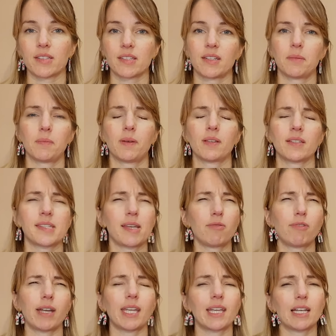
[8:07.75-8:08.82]
and I say
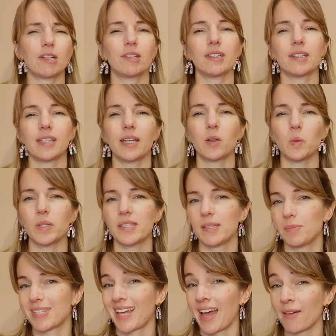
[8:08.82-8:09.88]
regular in that they always
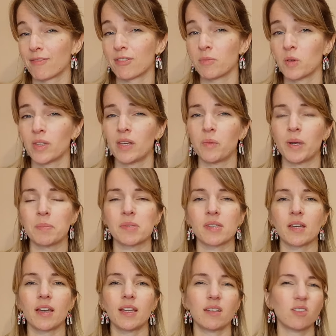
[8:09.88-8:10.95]
seem to have them on their
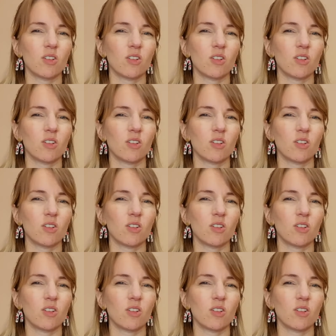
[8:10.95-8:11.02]
website,